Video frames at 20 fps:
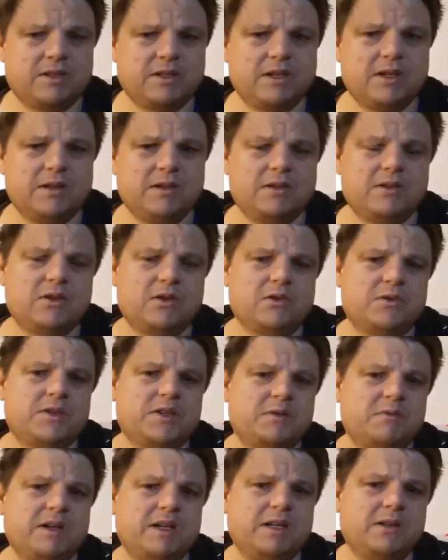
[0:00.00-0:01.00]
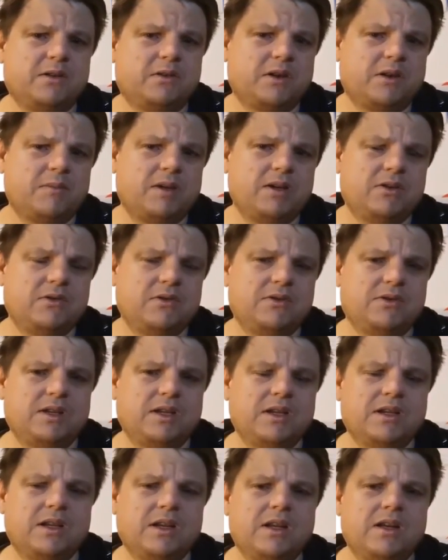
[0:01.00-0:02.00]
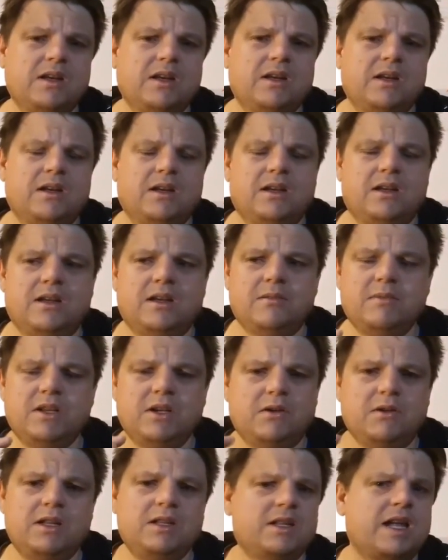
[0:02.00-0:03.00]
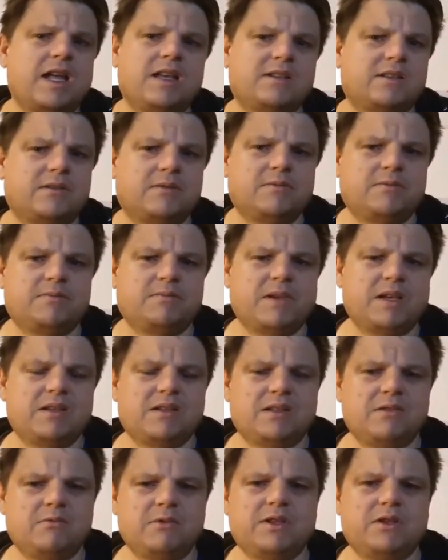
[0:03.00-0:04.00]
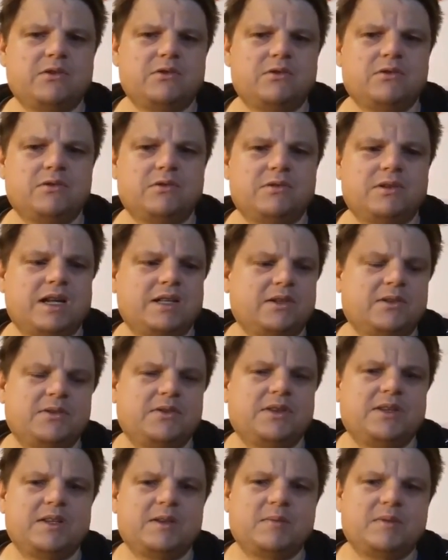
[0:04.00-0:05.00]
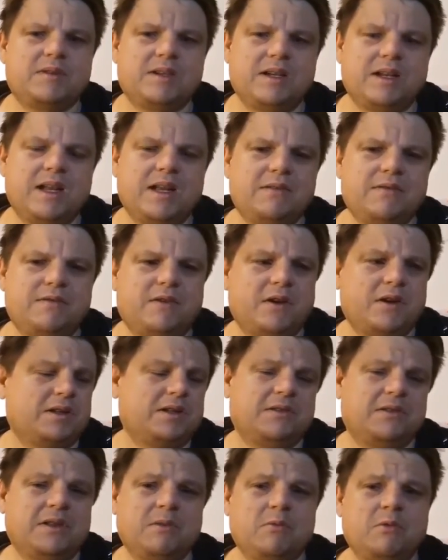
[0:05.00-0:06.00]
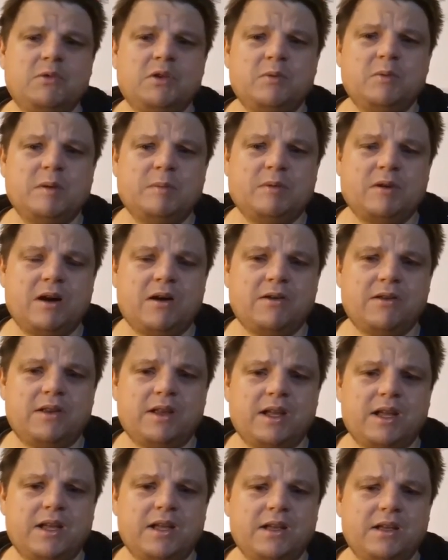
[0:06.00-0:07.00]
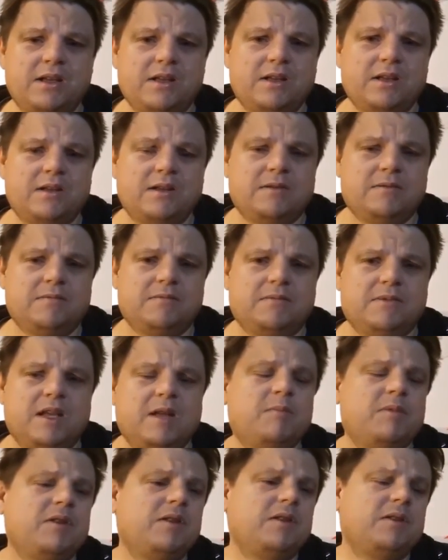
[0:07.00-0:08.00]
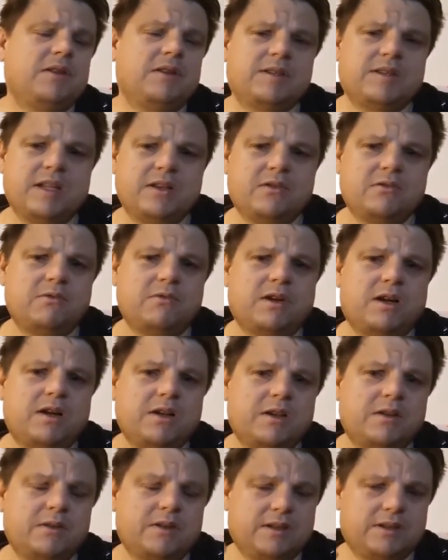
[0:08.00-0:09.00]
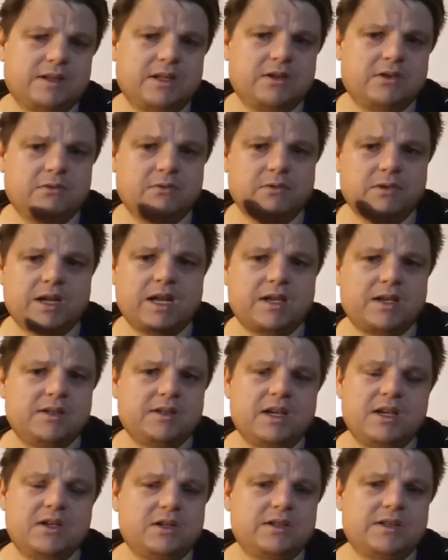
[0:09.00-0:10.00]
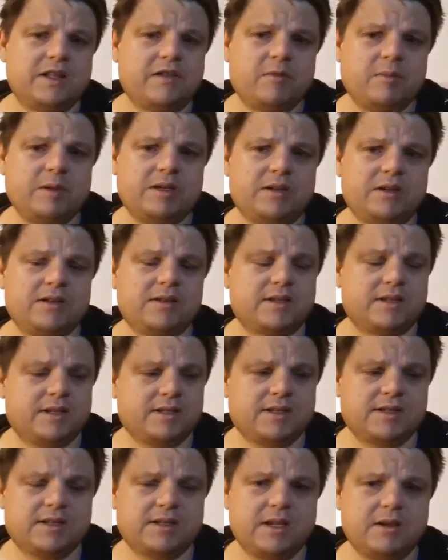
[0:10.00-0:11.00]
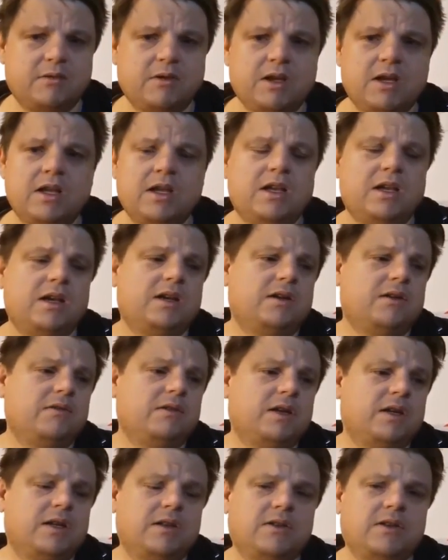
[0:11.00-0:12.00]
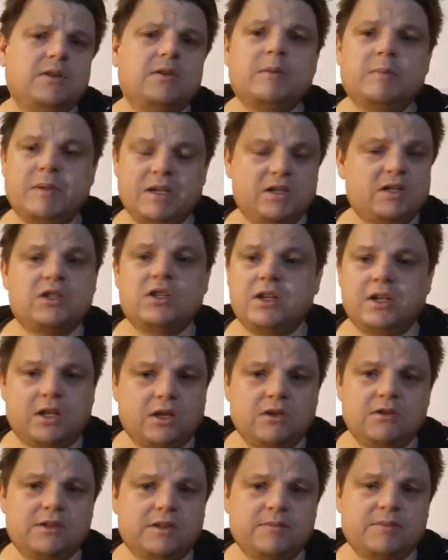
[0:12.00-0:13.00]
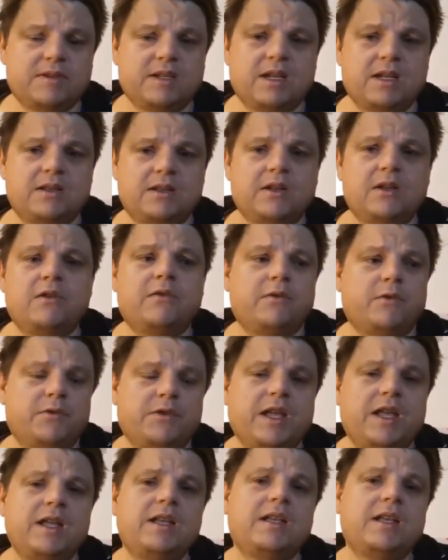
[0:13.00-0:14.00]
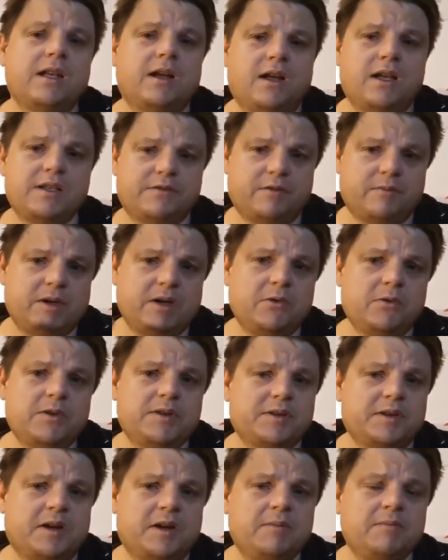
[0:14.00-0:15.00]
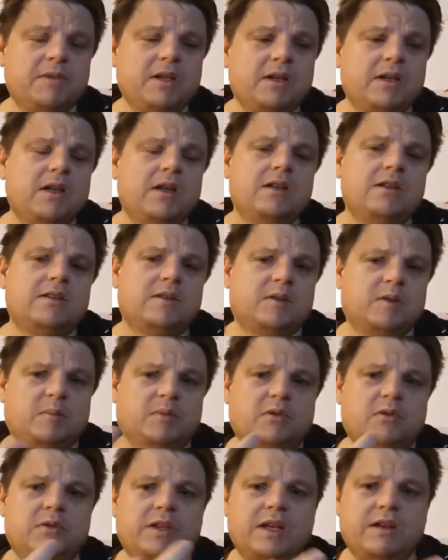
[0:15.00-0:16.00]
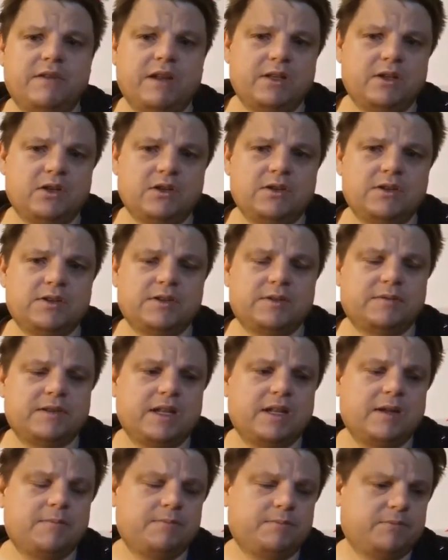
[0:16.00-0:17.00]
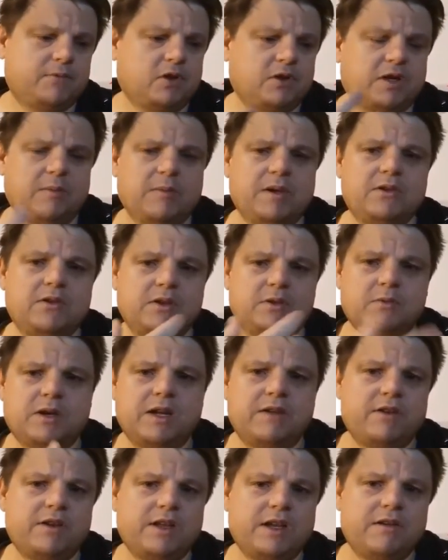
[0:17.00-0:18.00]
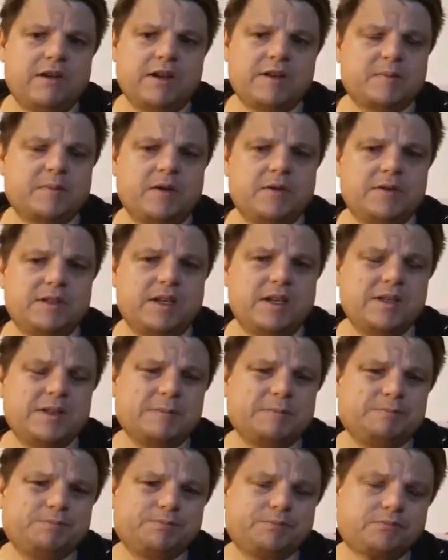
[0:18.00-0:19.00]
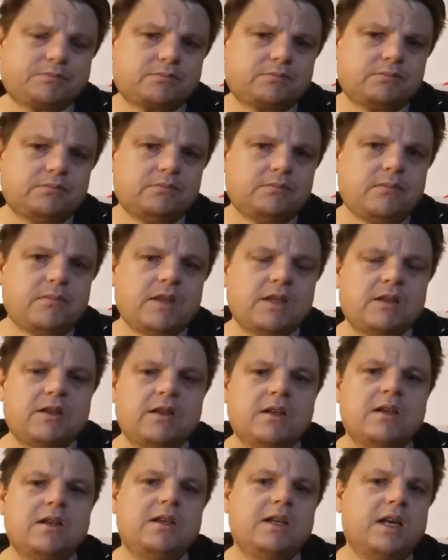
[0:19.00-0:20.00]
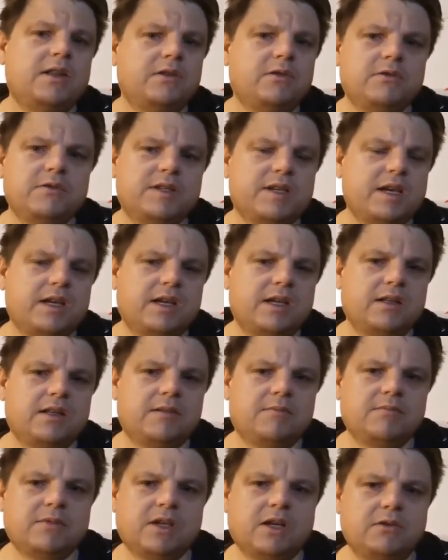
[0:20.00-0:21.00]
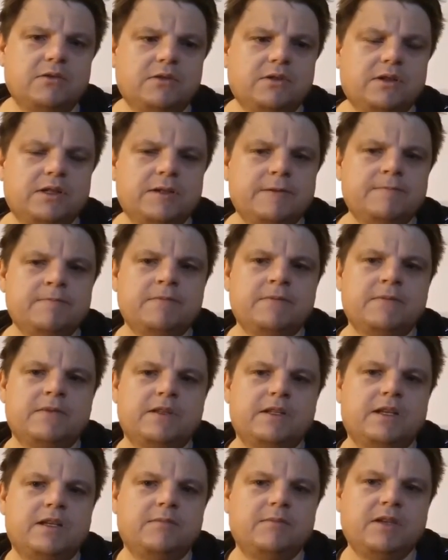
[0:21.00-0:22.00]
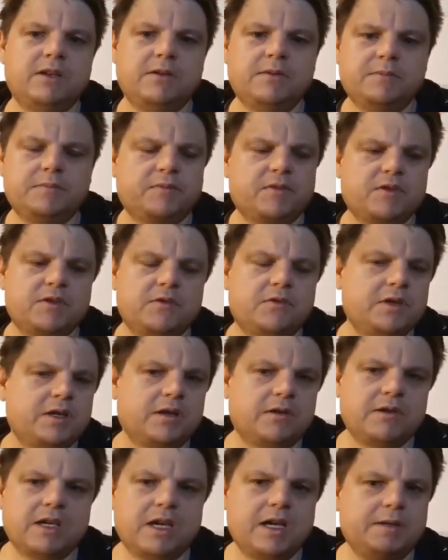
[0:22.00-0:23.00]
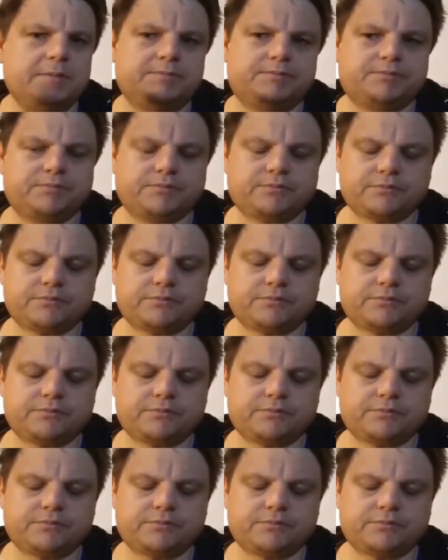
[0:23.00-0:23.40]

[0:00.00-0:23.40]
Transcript: the John Sweeney documentary thing. And has to basically withdraw. I don't think that's particularly edifying. I don't think, would you be proud of that? And but the central accusation has never been answered. As I say, the bitch she accused them, saying that they ask for money all the time to support their ventures, their documentaries, whatever, their exposés. Yet they're all taking coke, snorting cocaine.